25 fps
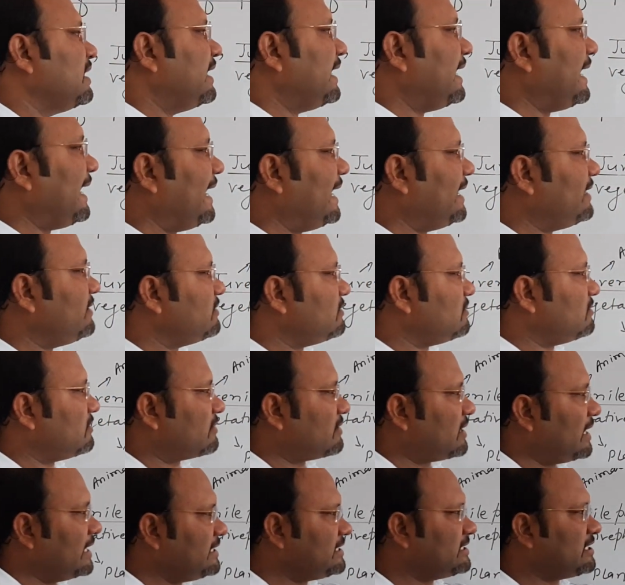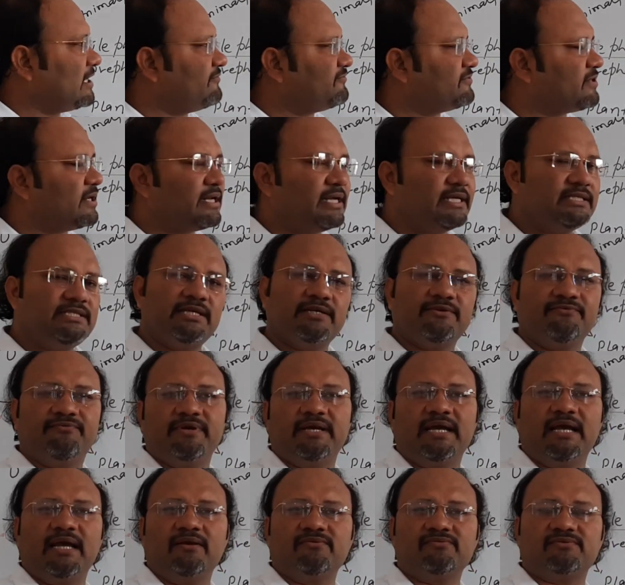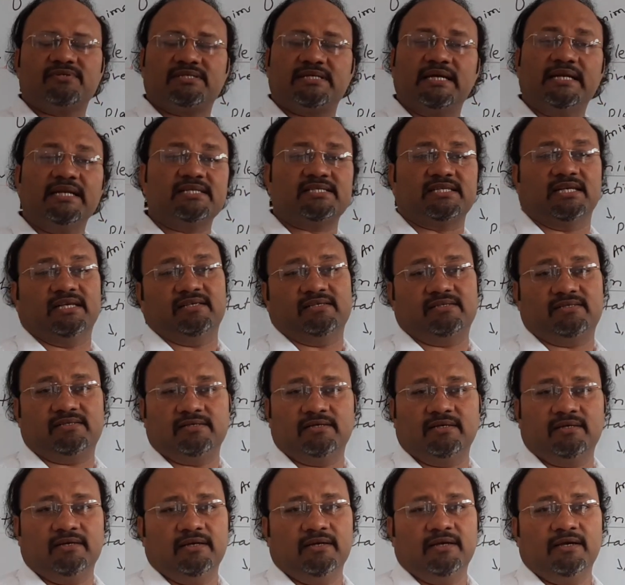and right after aging we have senescence,